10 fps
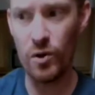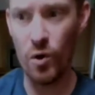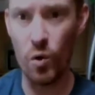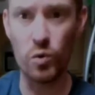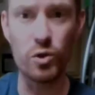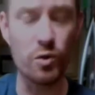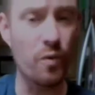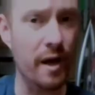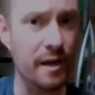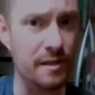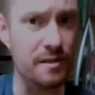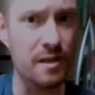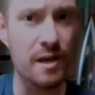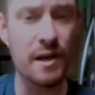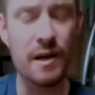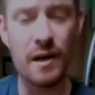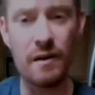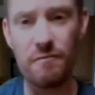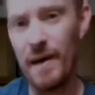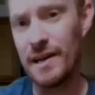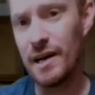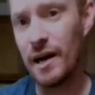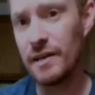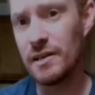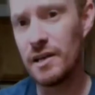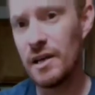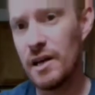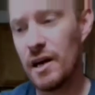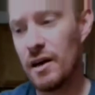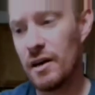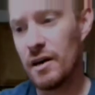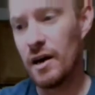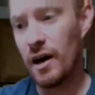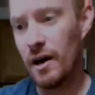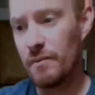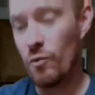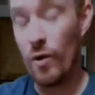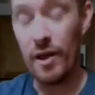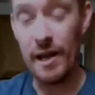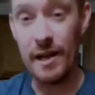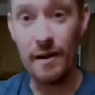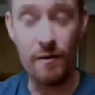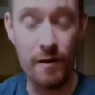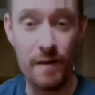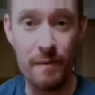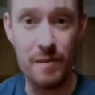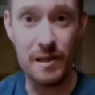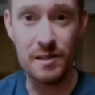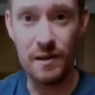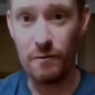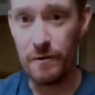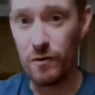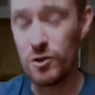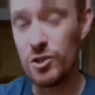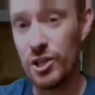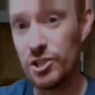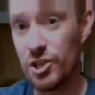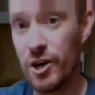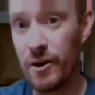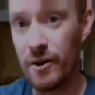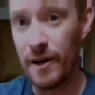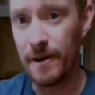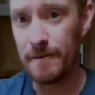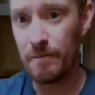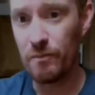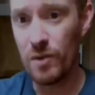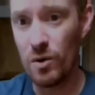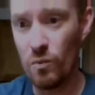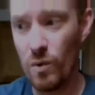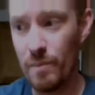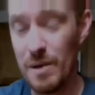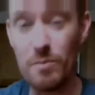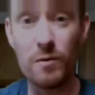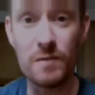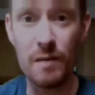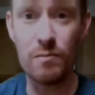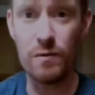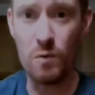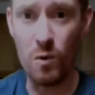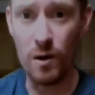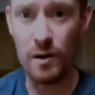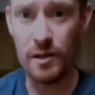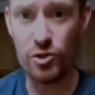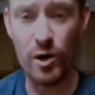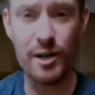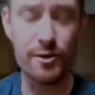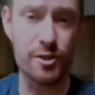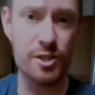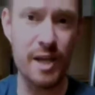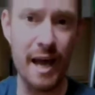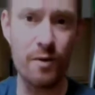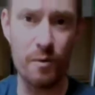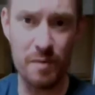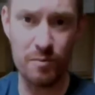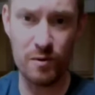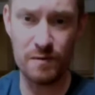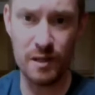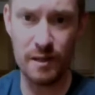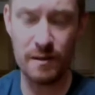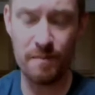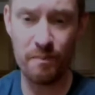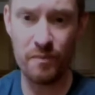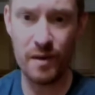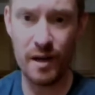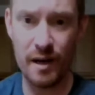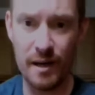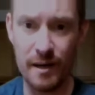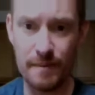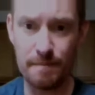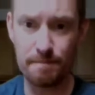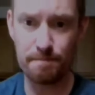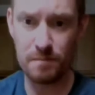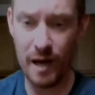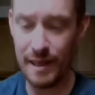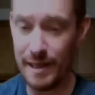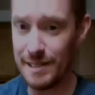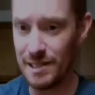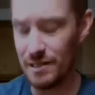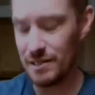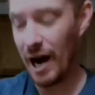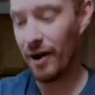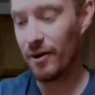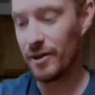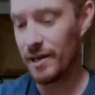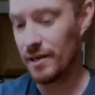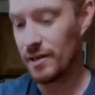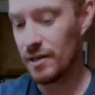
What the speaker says: older ways of mankind. And if that means reverse engineering what people have done before and trying to understand what people have done. I think it's an entirely